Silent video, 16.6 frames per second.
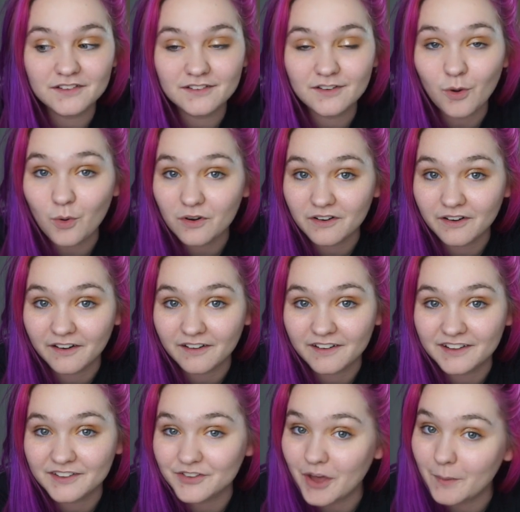horror
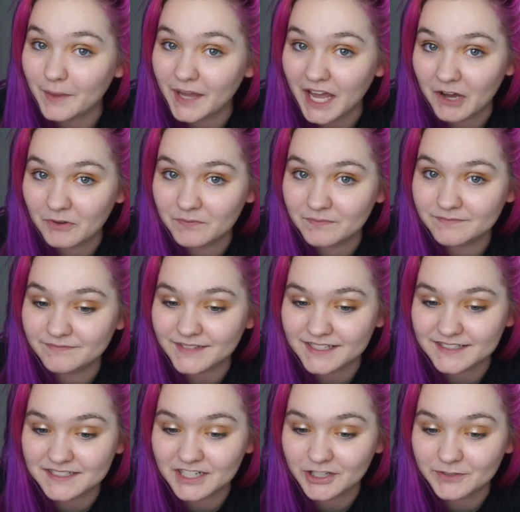is coming out
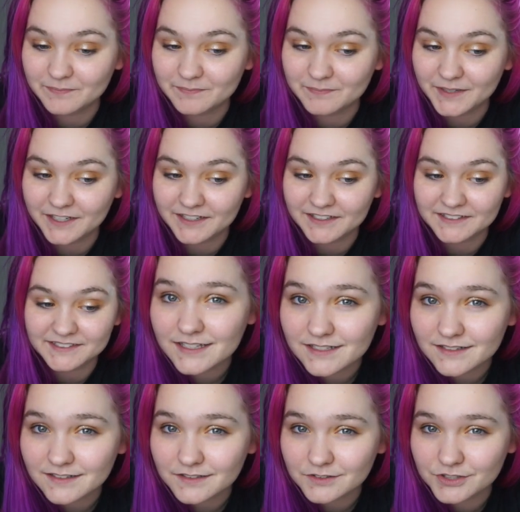this year, because it's
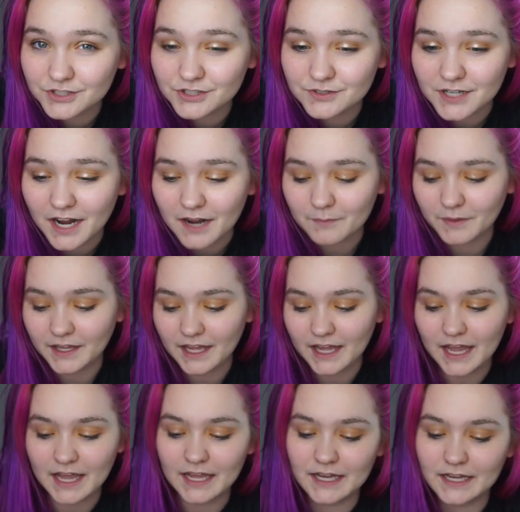a little too
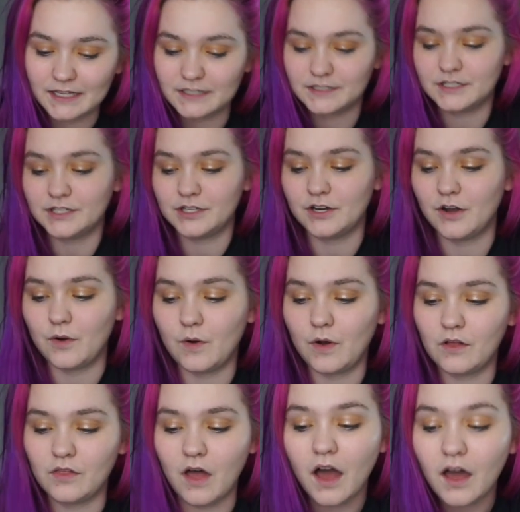timely. And you know,
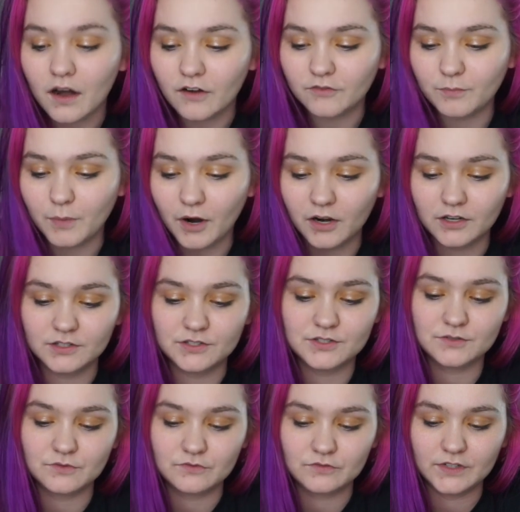a lot of
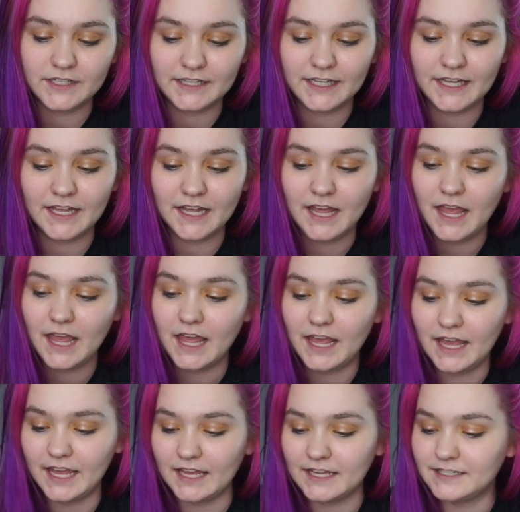parts really
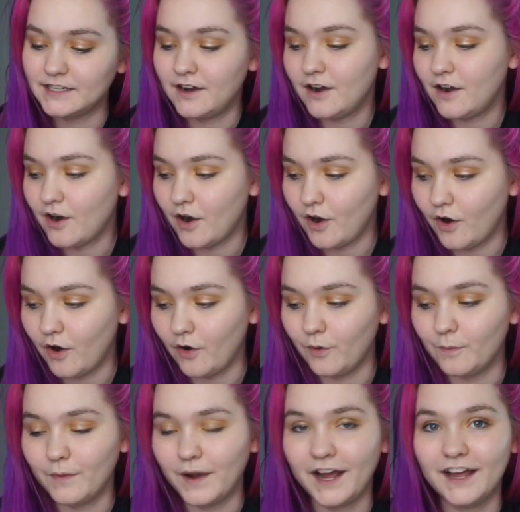hit
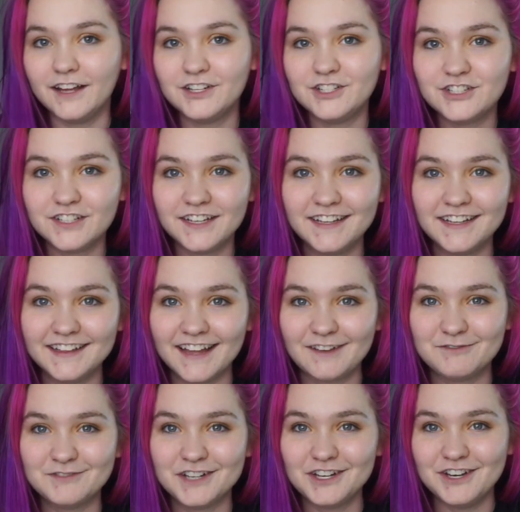home. I actually
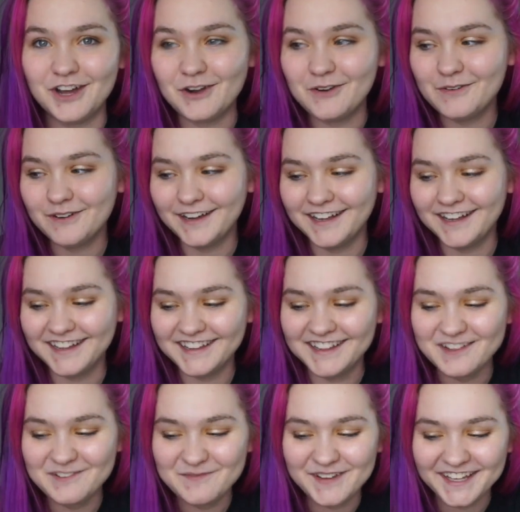left a note in
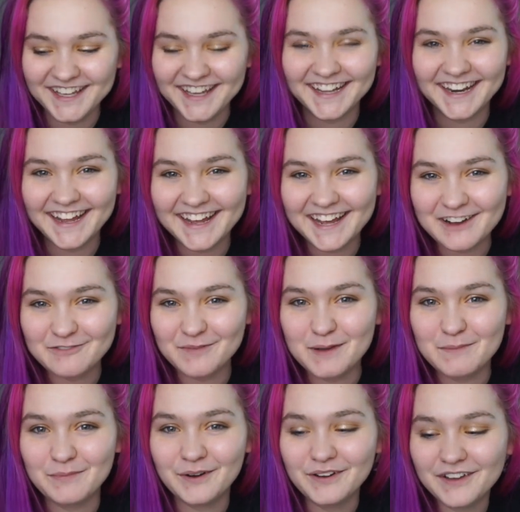the beginning of my
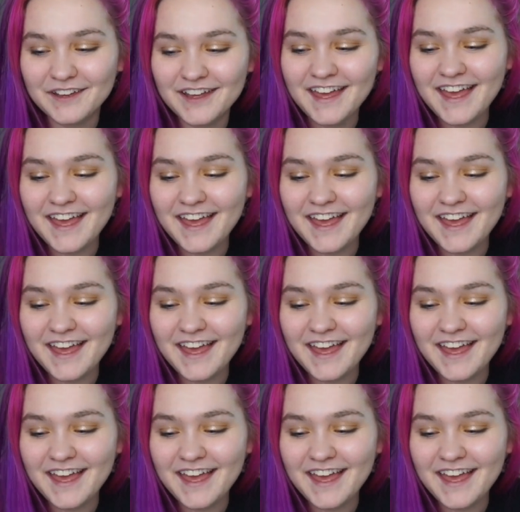book